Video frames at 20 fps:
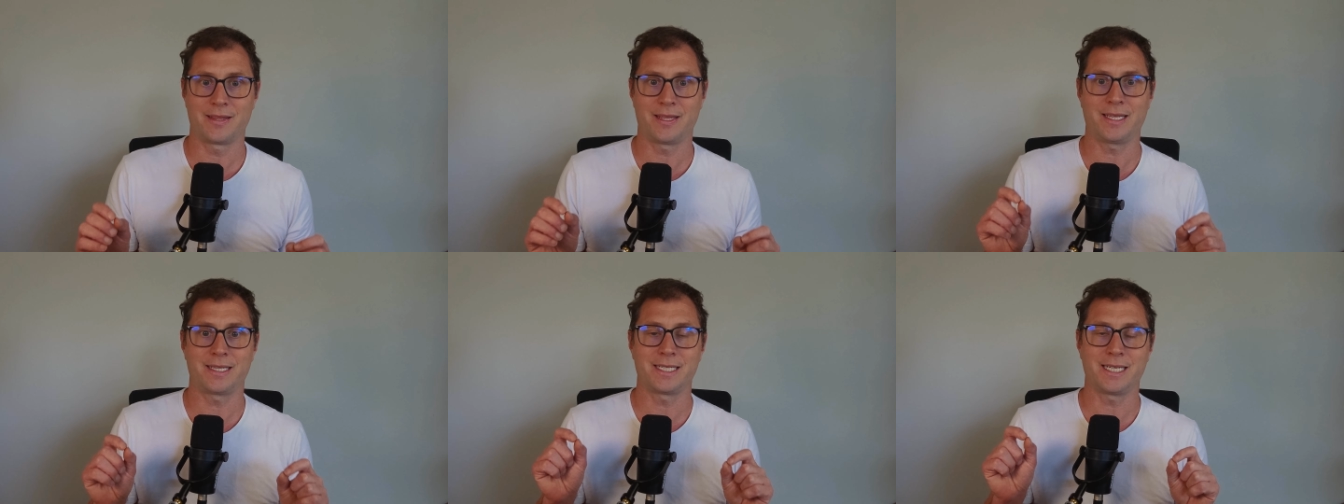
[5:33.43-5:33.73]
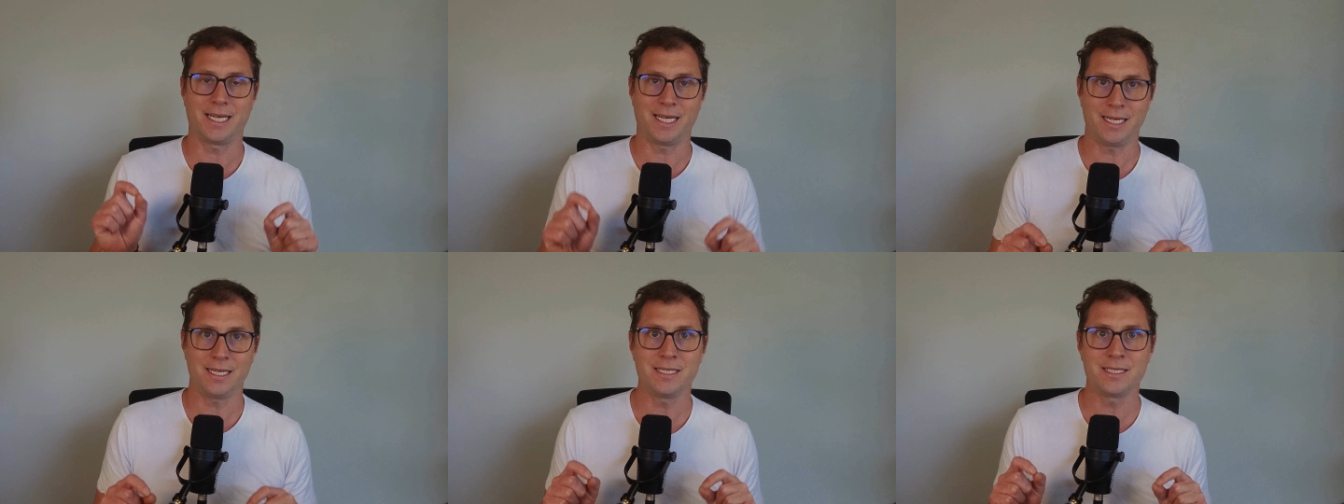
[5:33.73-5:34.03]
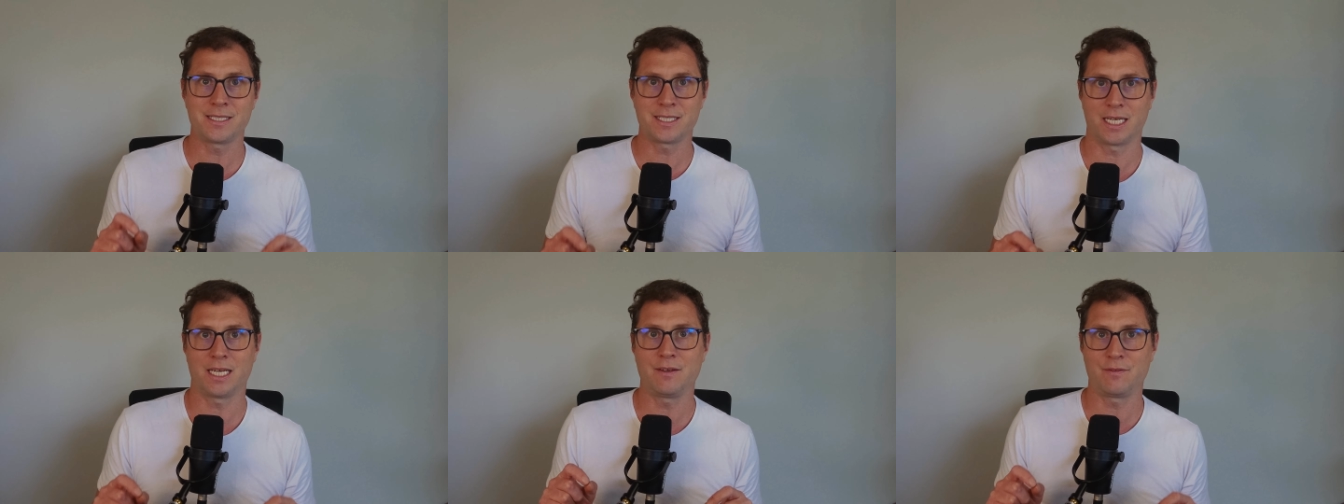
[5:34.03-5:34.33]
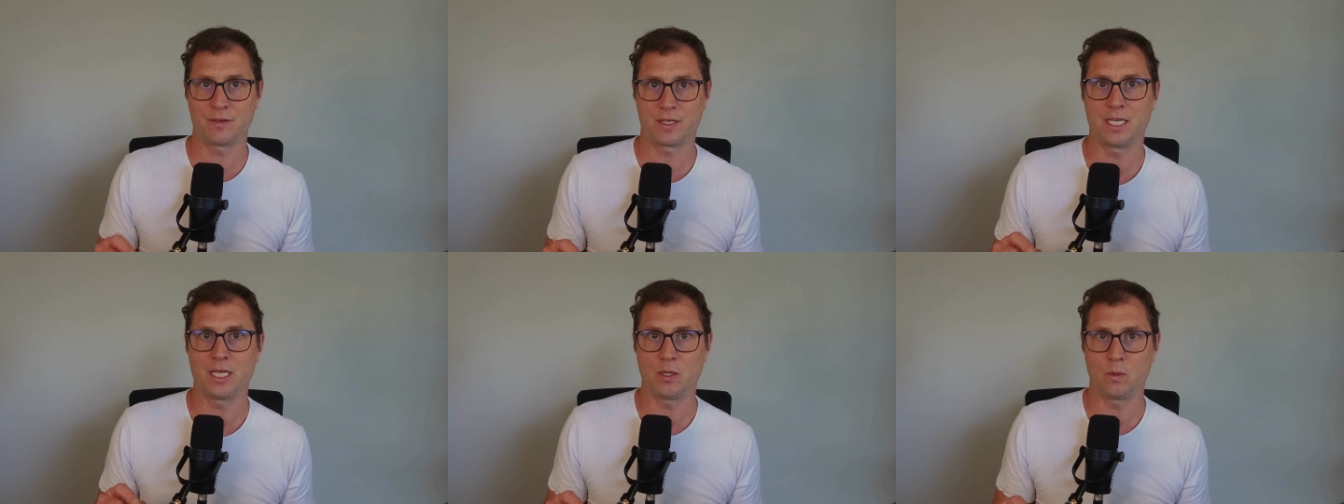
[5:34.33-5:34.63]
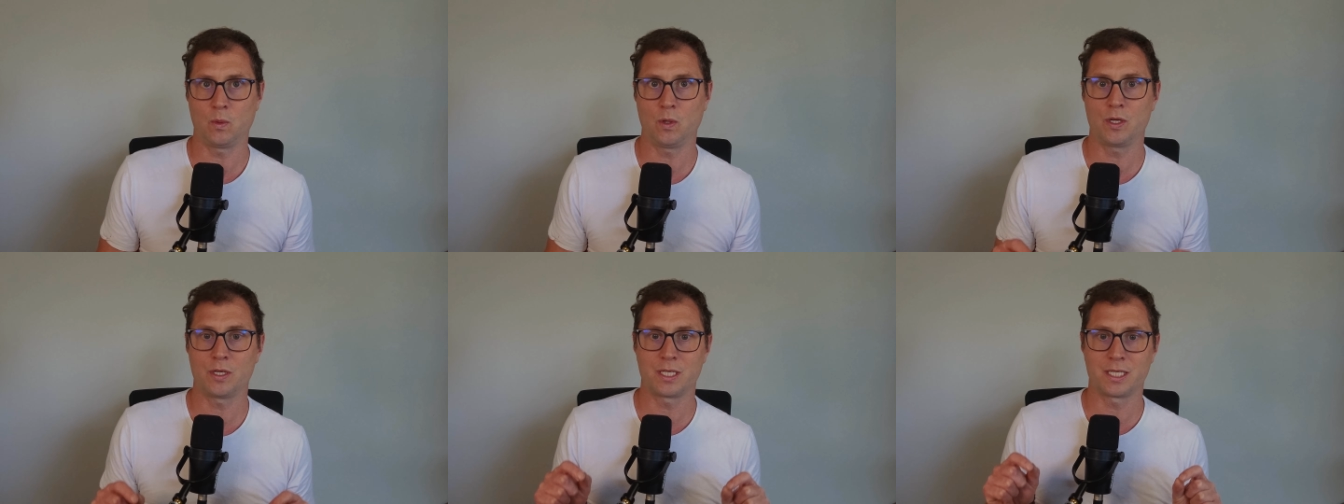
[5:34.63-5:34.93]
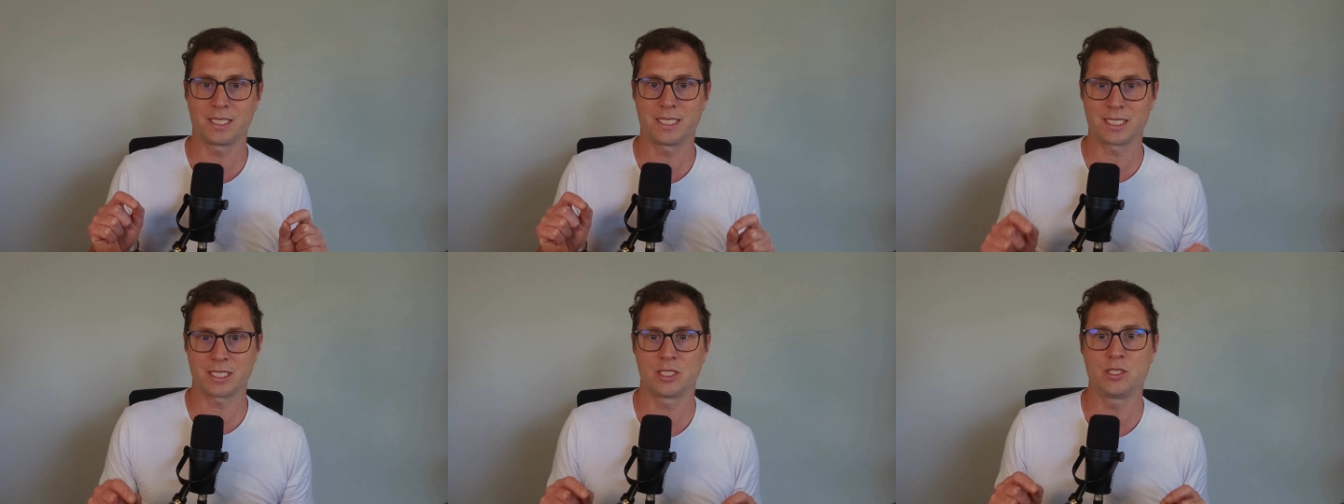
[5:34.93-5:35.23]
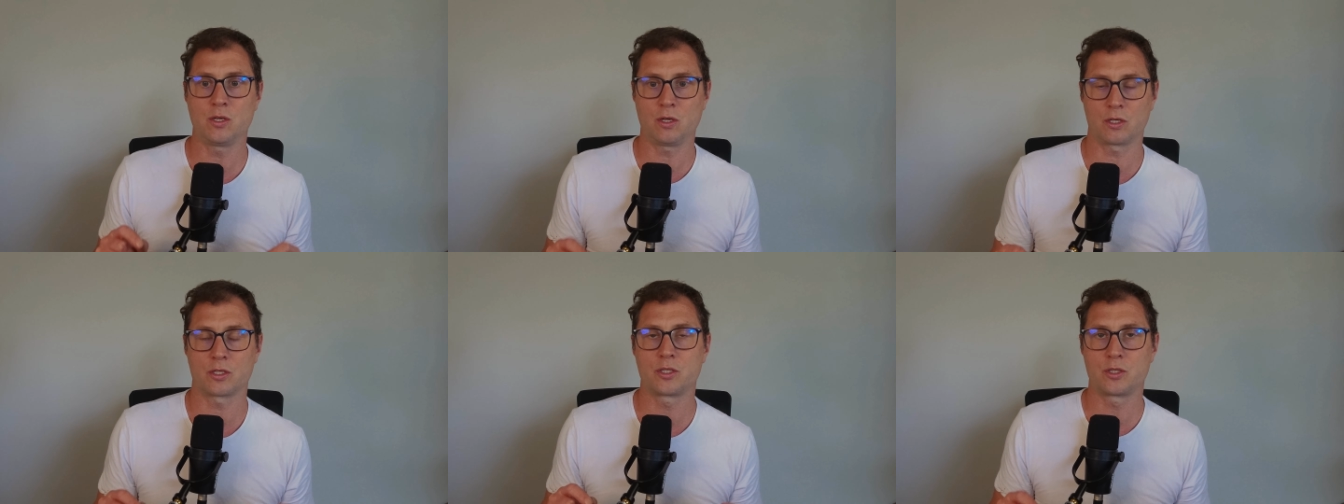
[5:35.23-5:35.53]
that the unsafe keyword does
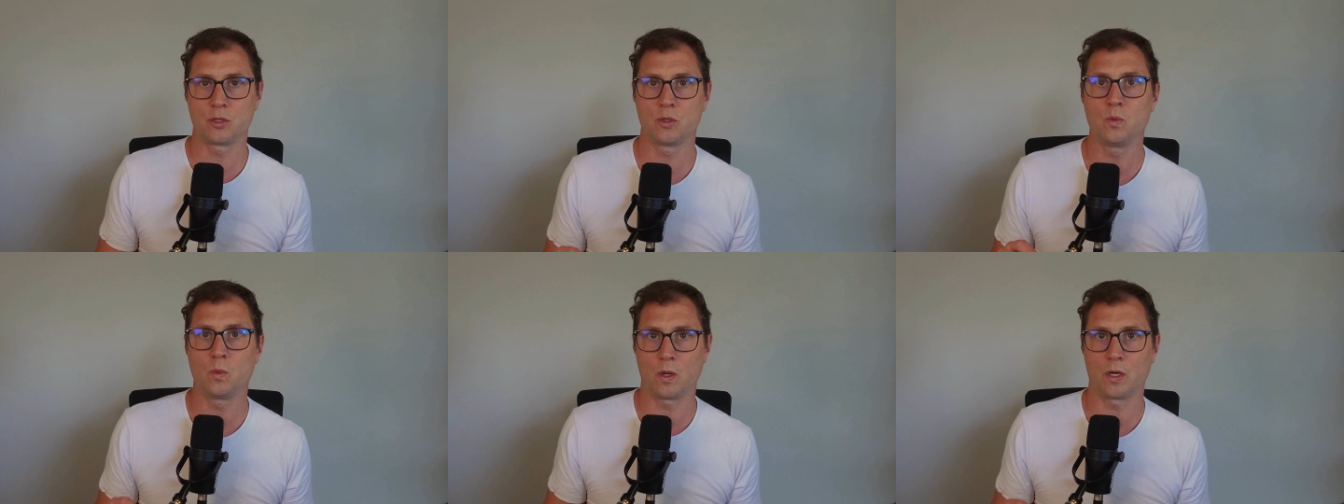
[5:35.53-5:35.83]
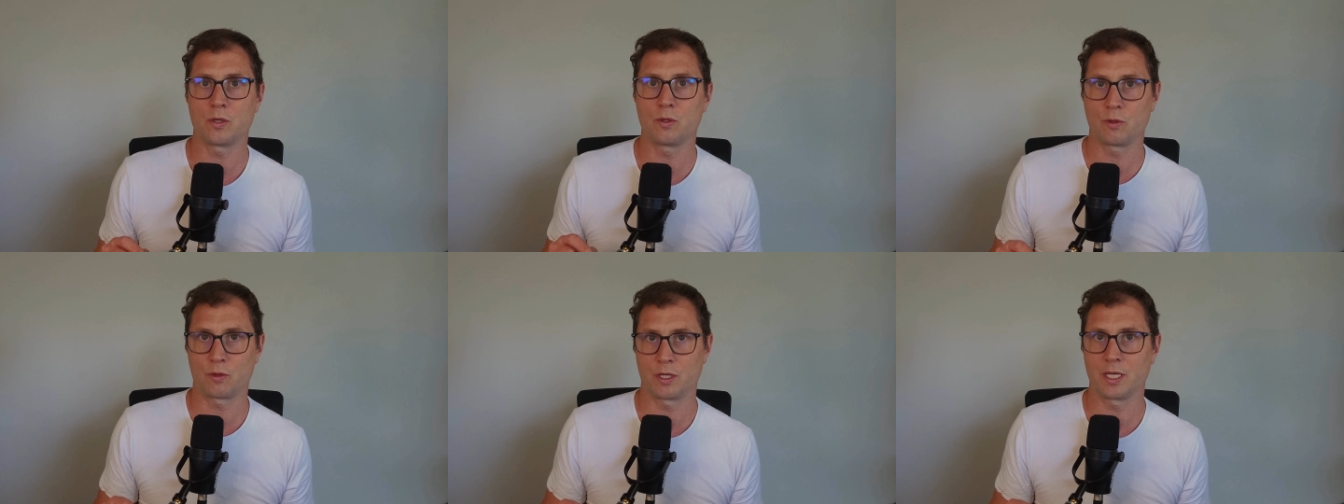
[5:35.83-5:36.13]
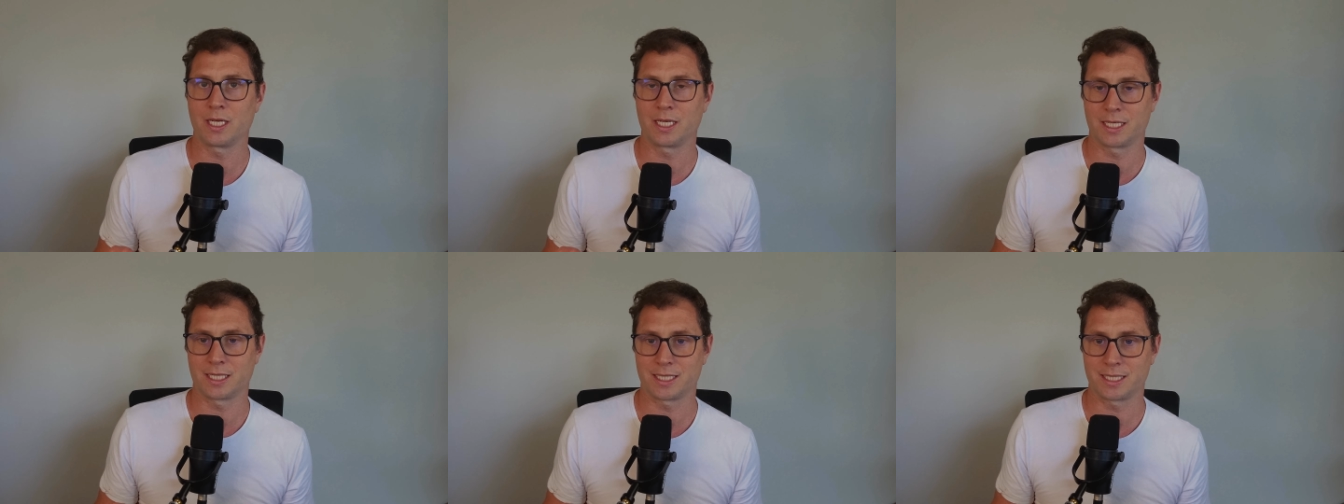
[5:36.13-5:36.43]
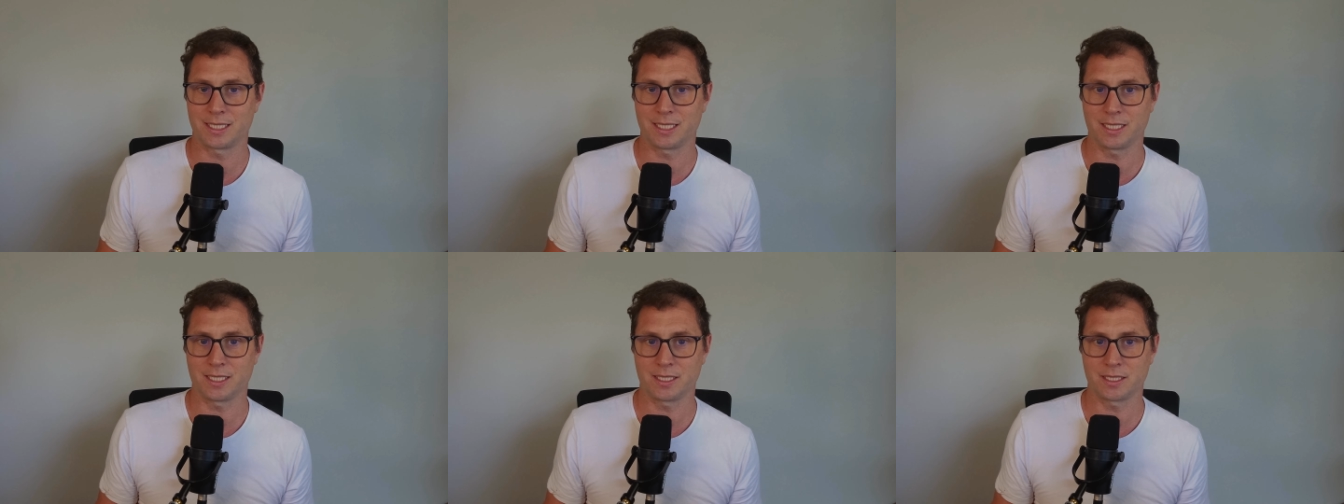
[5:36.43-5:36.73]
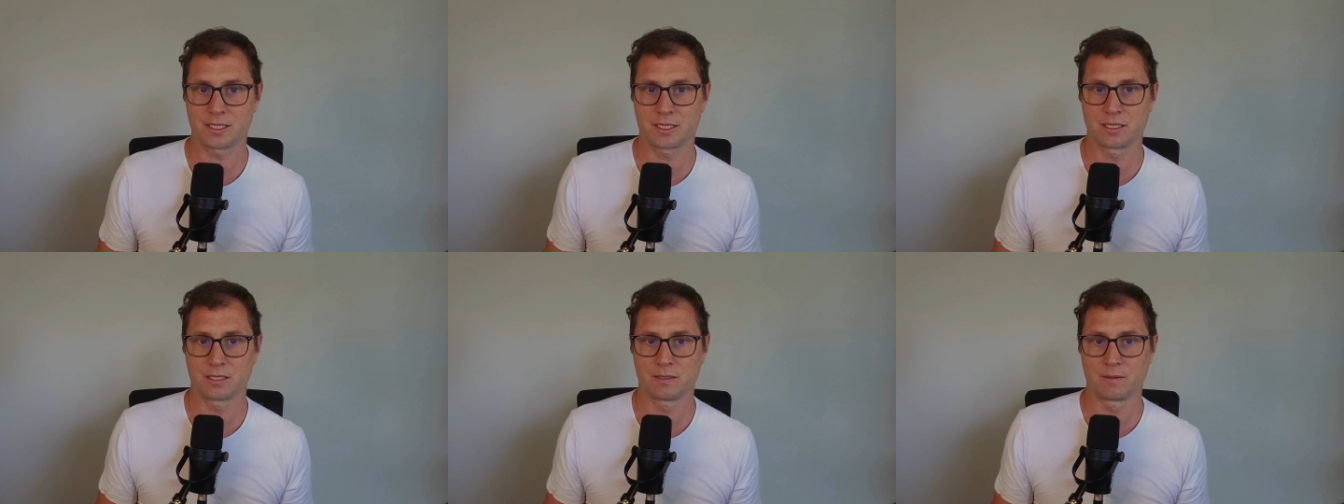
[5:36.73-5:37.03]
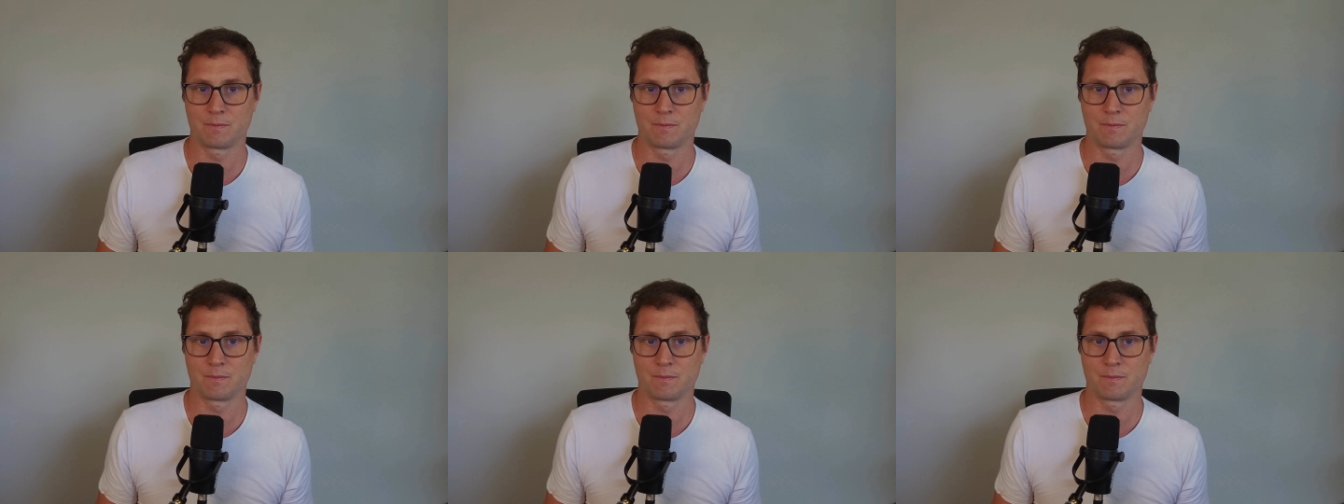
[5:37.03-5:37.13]
not do what you think it does.